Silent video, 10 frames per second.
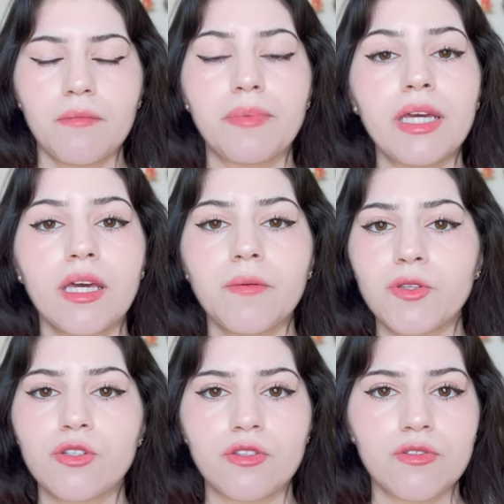Being able
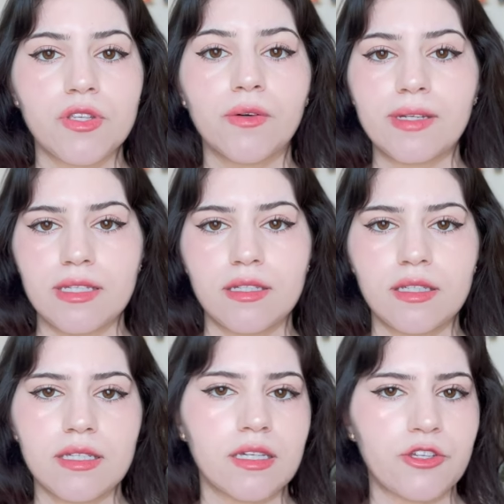to do so
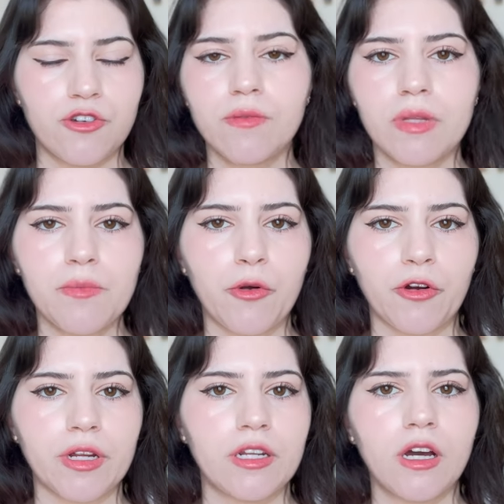easily is extremely
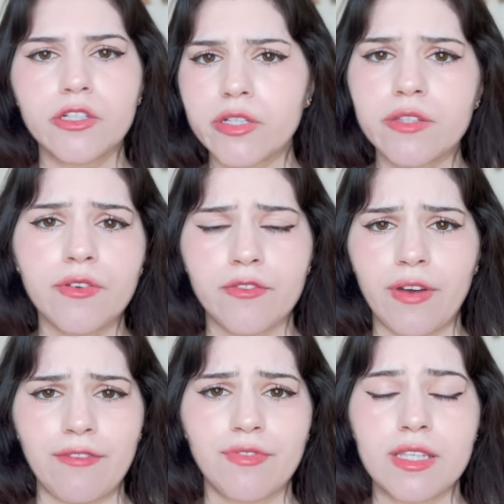important, not just for
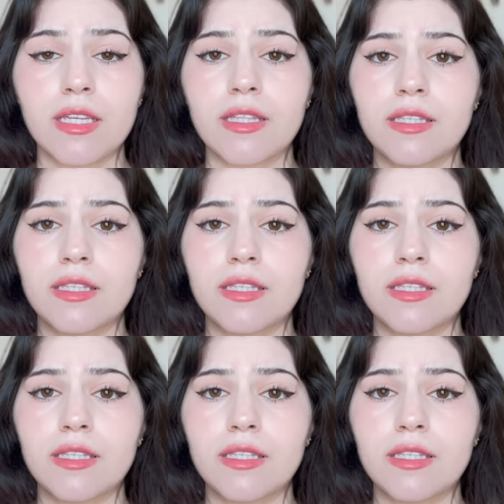vet visits,